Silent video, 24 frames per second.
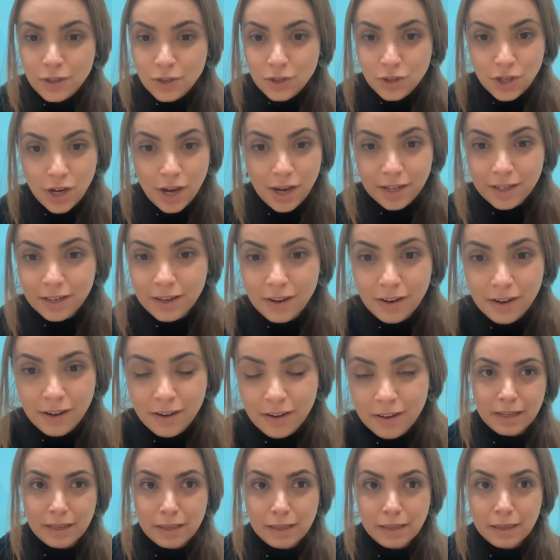
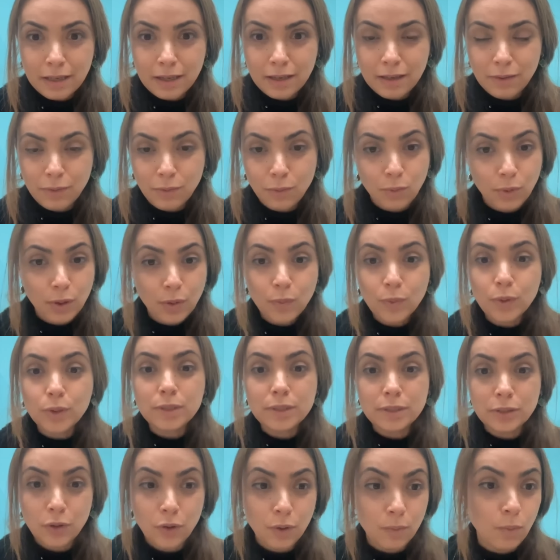China, I think we
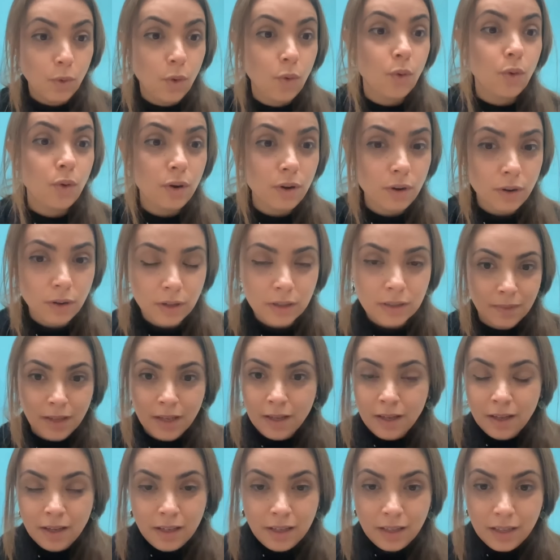will know more
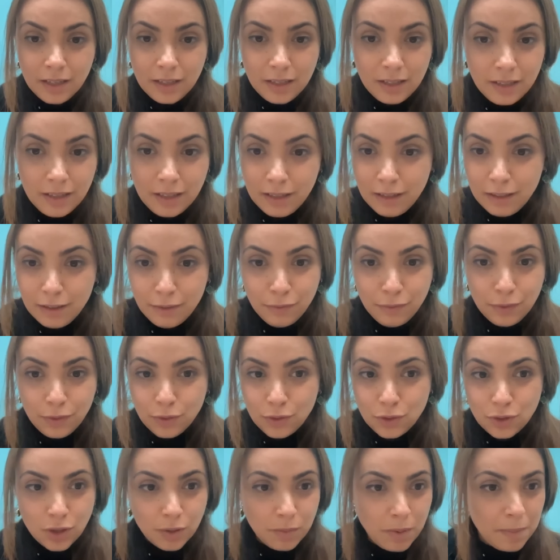in the
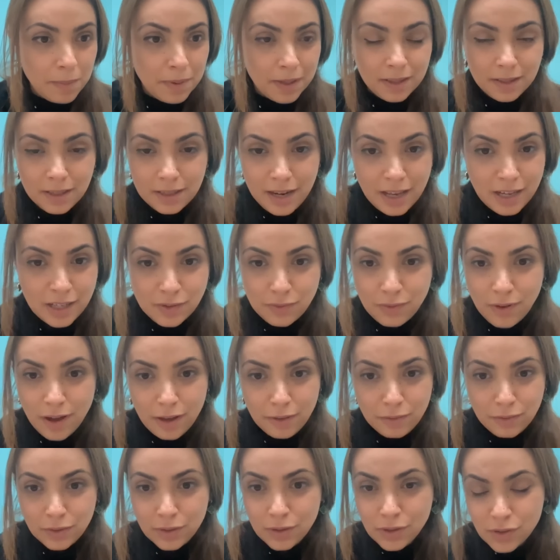future, maybe in the next
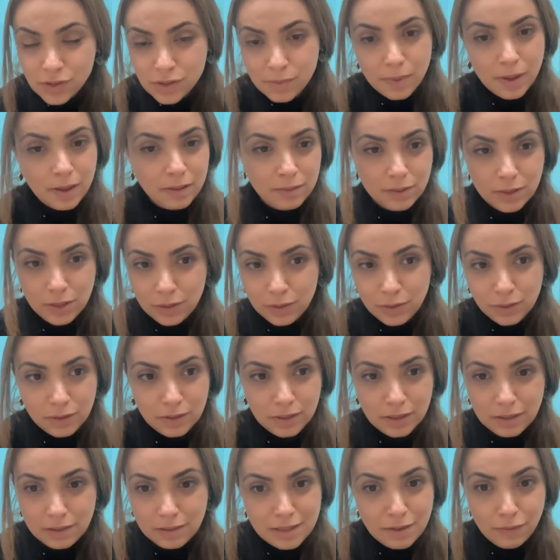5 years, about
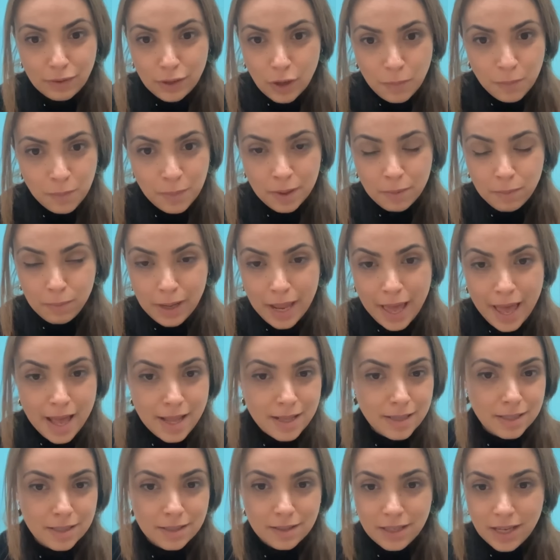the development
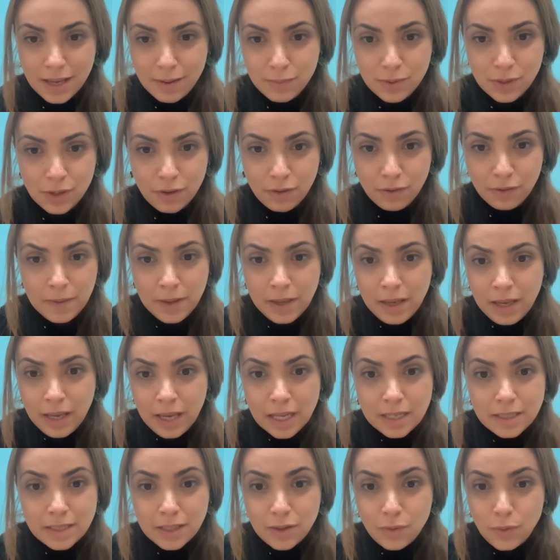plans in terms of
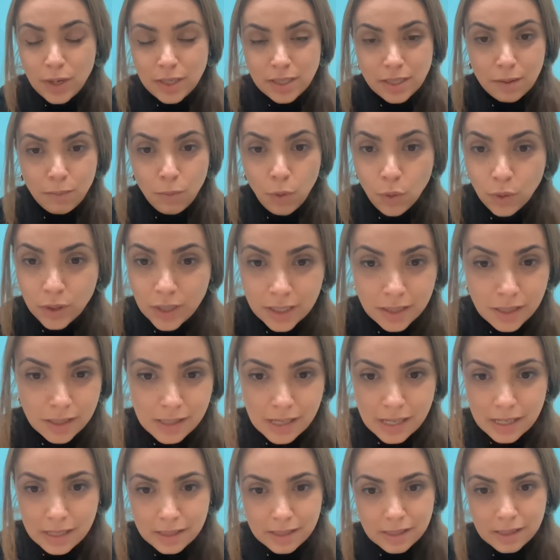integrating more data
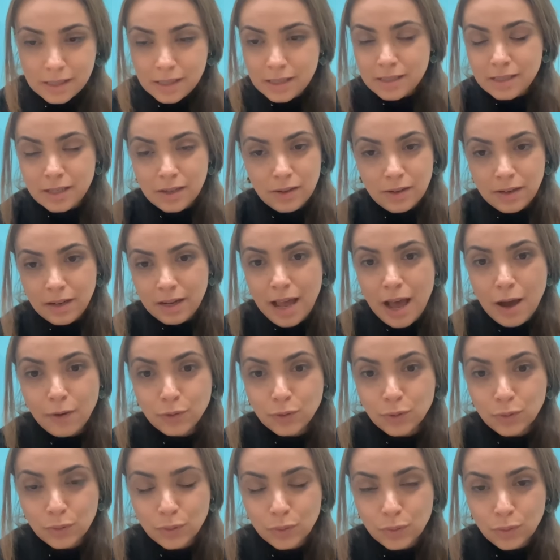centers and
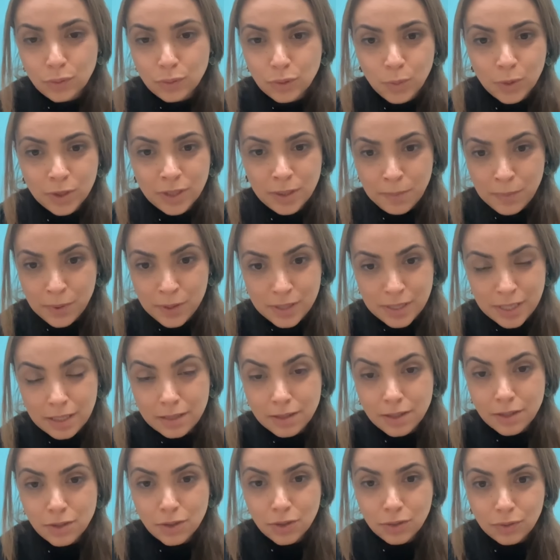how to put a
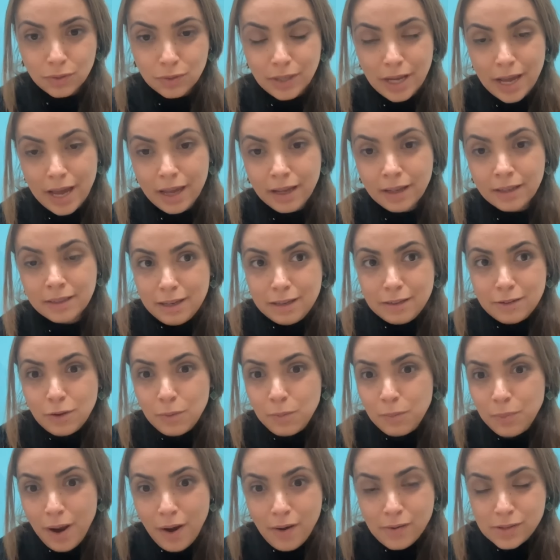percentage on that in
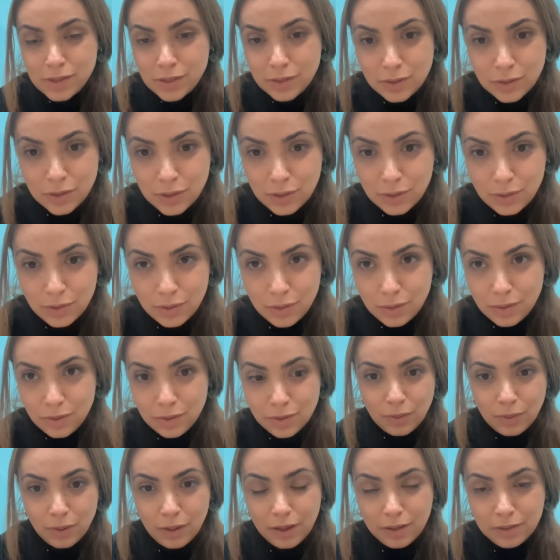comparison
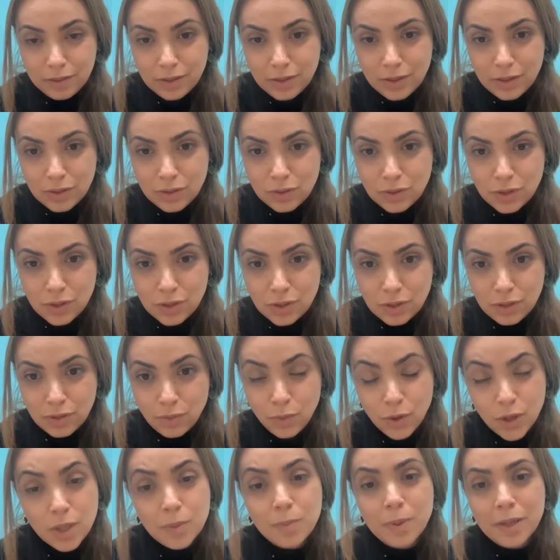to other countries in the
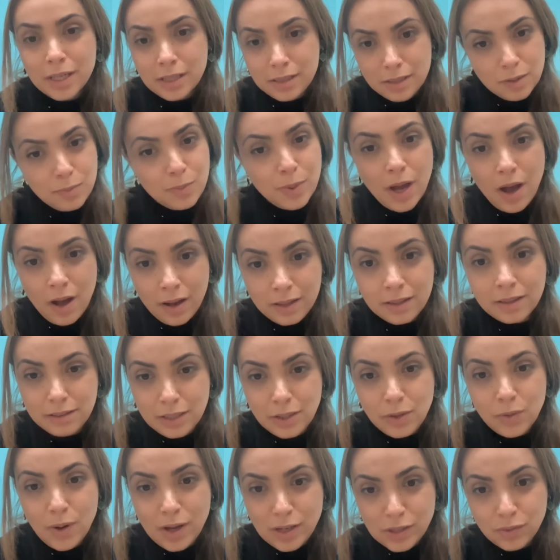world, but it's behind
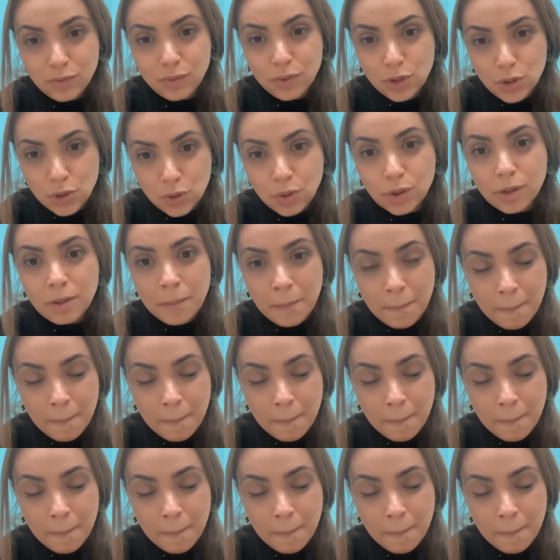the US for sure.